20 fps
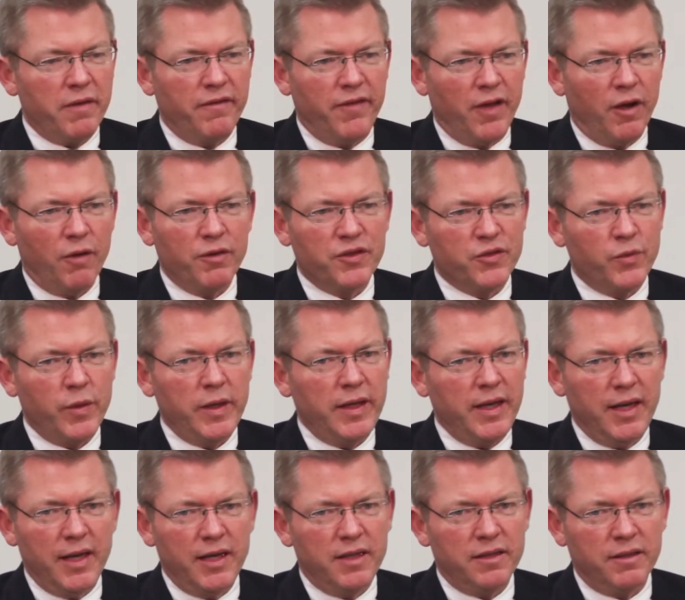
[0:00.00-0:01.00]
felt was we
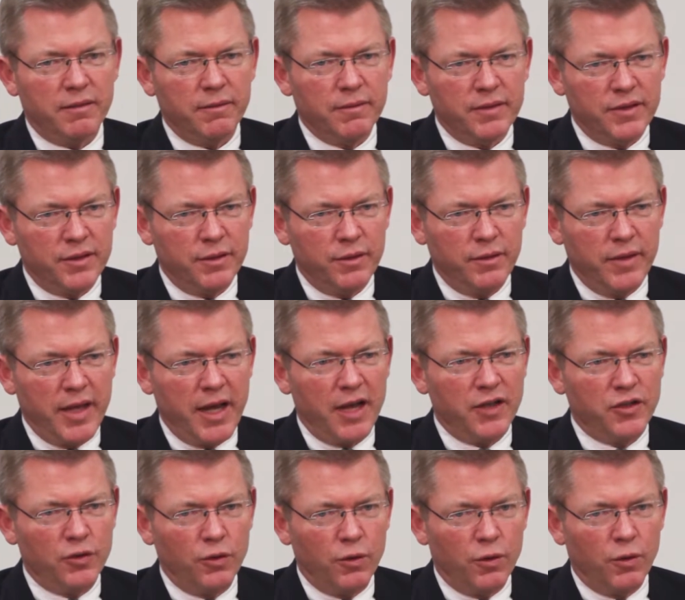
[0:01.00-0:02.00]
needed to get a
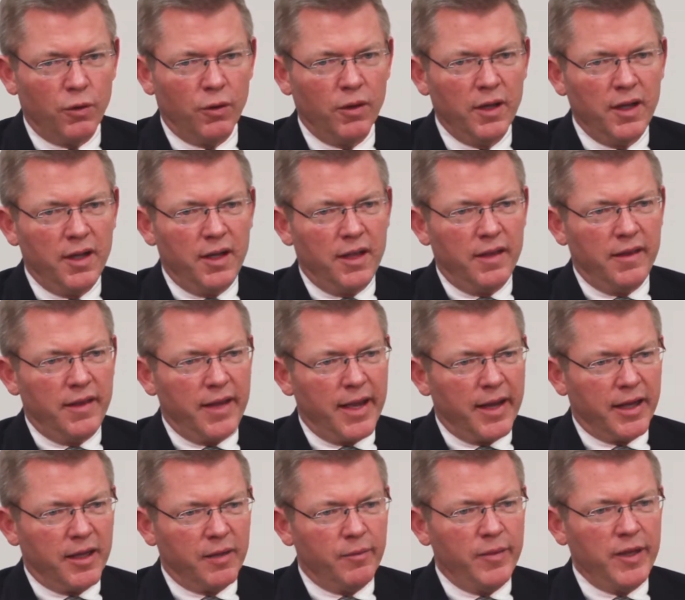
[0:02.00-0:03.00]
tool
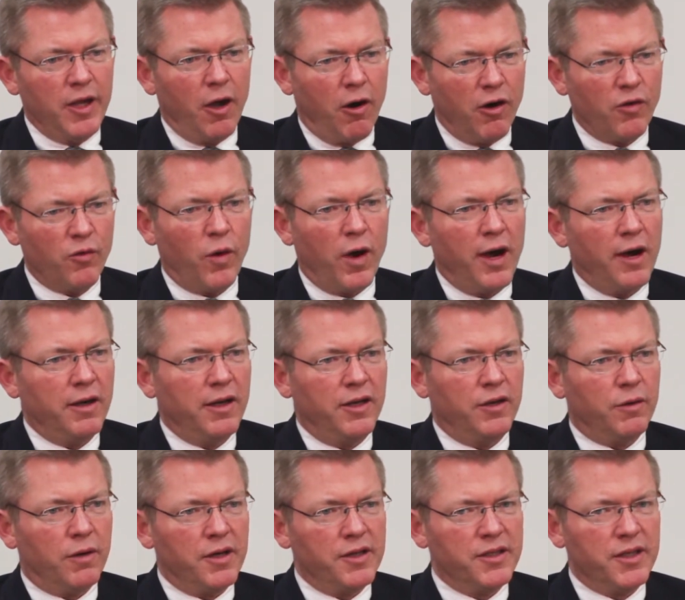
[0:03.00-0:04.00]
that can be hardwired
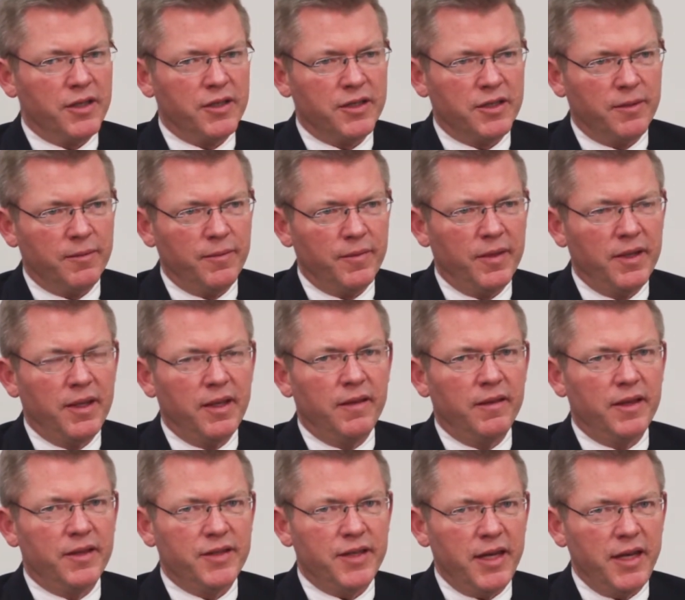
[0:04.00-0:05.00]
into our system,
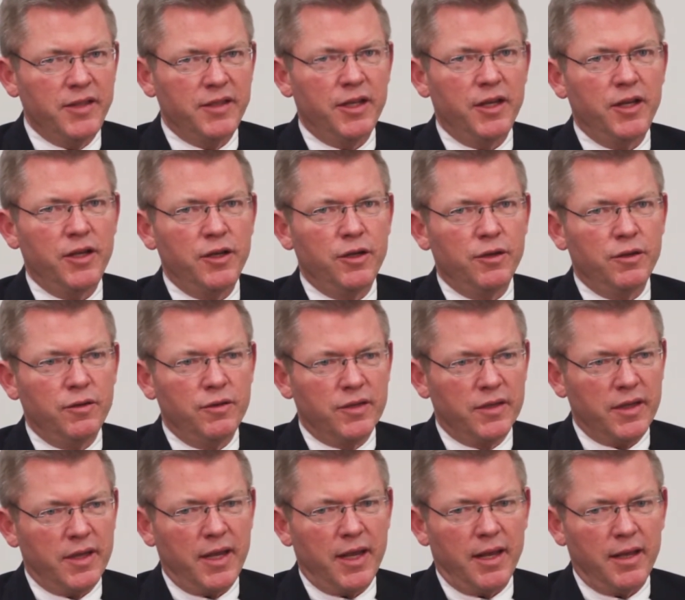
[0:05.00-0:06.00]
that's easy to use
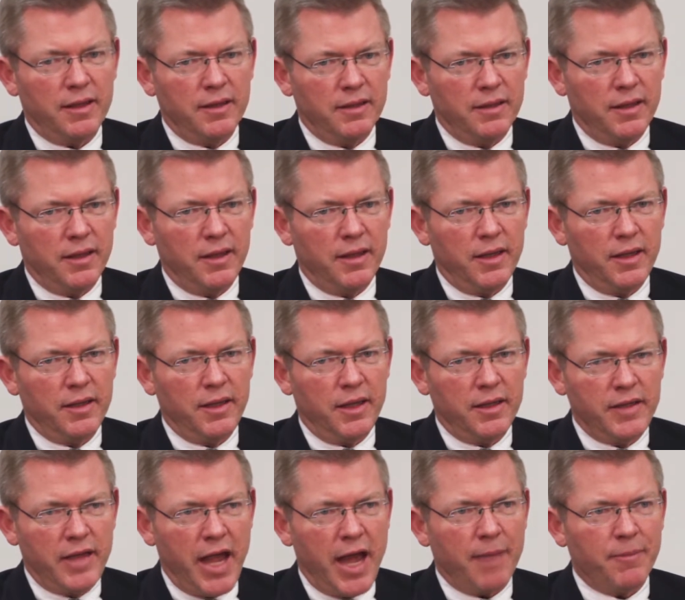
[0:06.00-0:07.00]
and
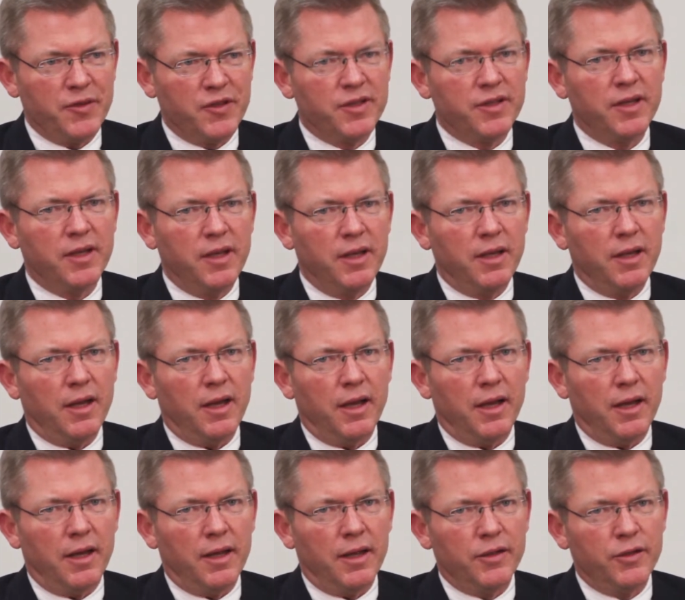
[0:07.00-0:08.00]
adapts
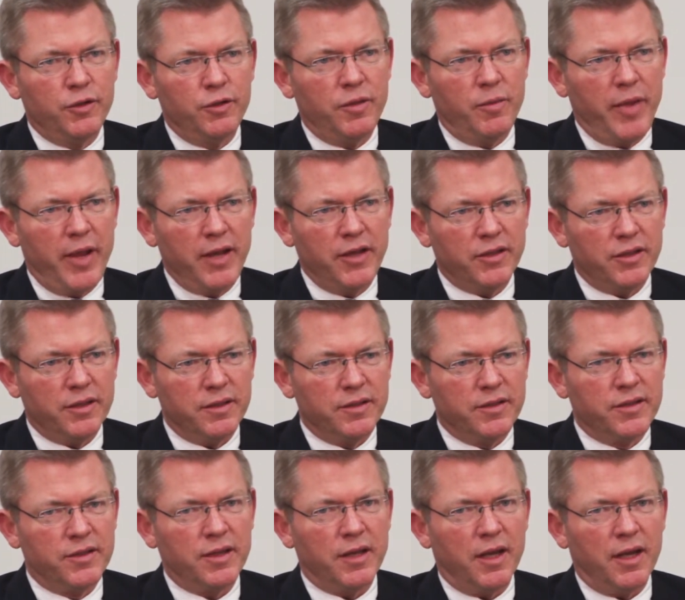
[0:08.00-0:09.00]
to the
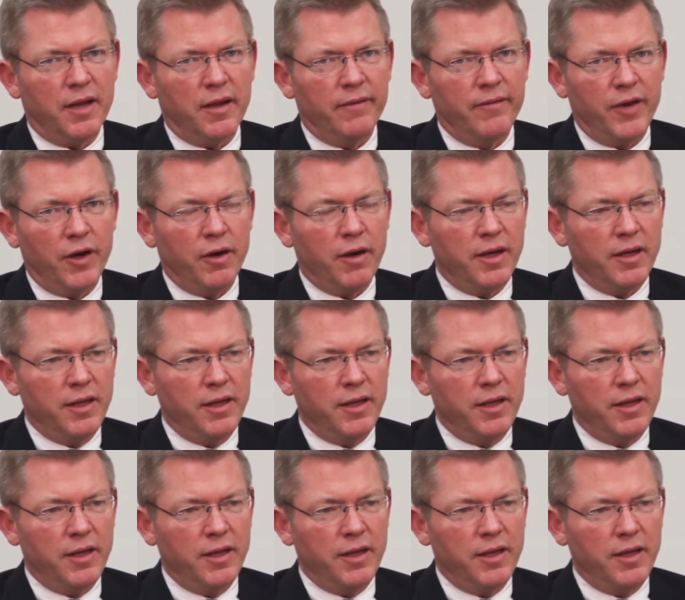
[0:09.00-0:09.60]
patient's varying